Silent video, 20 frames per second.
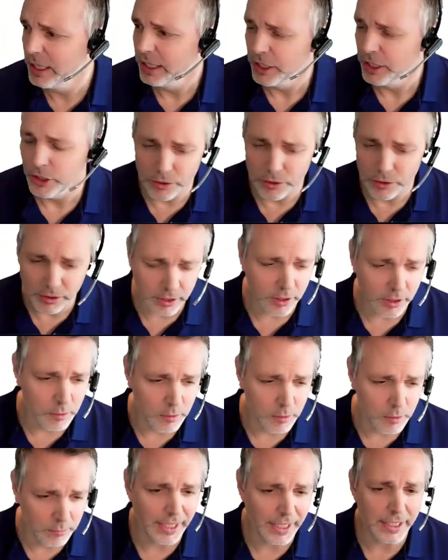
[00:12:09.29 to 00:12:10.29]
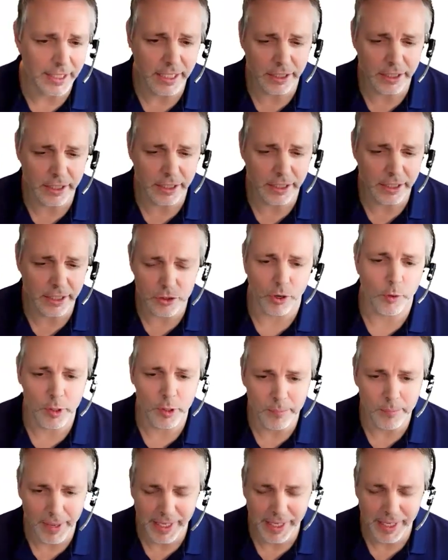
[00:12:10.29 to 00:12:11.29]
You can completely control the
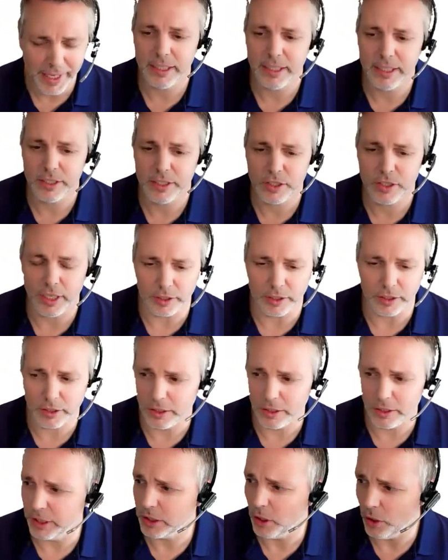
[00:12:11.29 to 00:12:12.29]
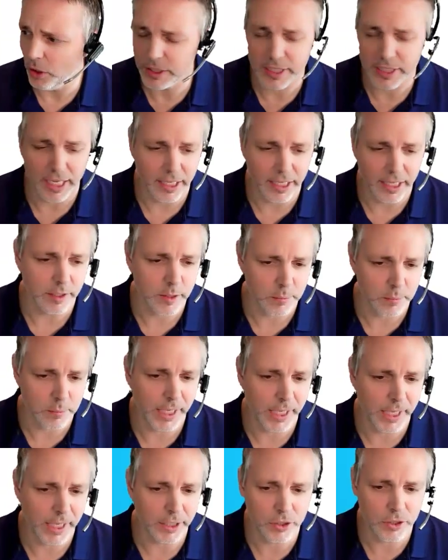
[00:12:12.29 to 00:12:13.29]
message and the content that's
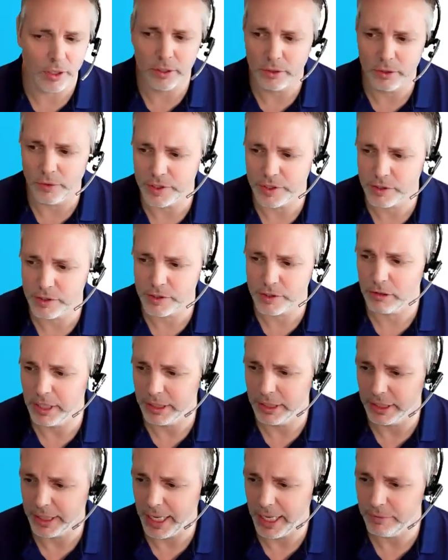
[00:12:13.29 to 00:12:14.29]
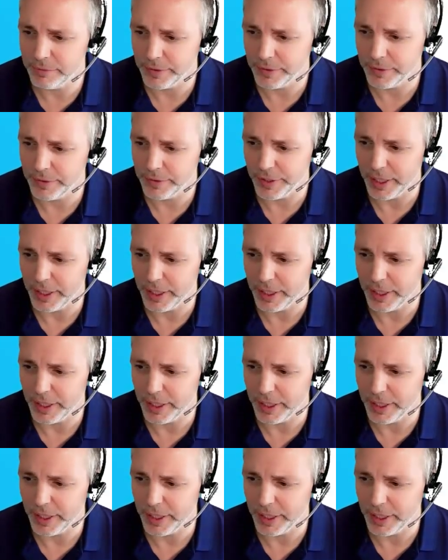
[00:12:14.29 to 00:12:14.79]
being shown on the screen again for that.